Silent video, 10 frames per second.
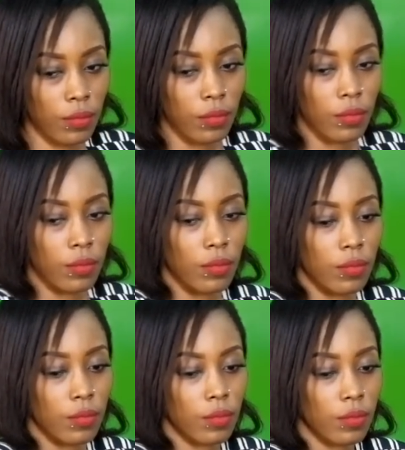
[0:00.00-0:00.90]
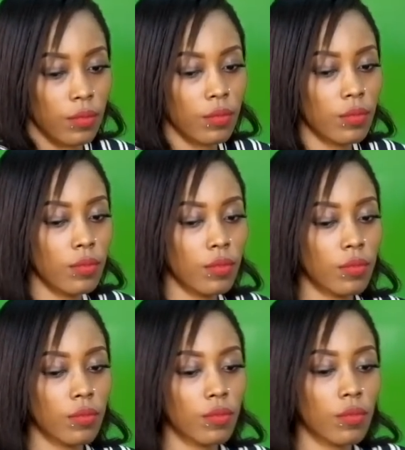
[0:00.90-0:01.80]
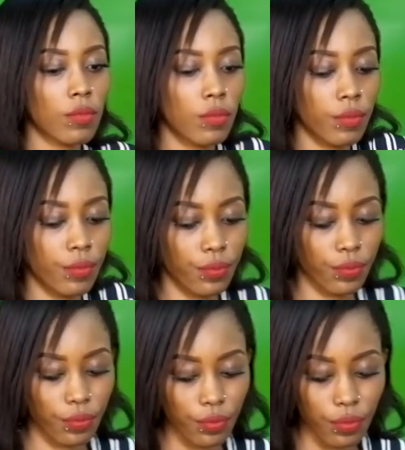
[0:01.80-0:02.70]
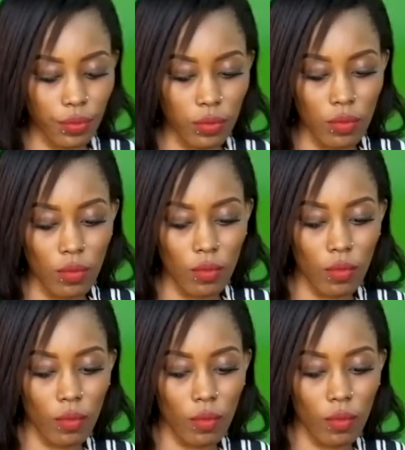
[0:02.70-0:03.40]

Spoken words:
No words are spoken by the person on screen.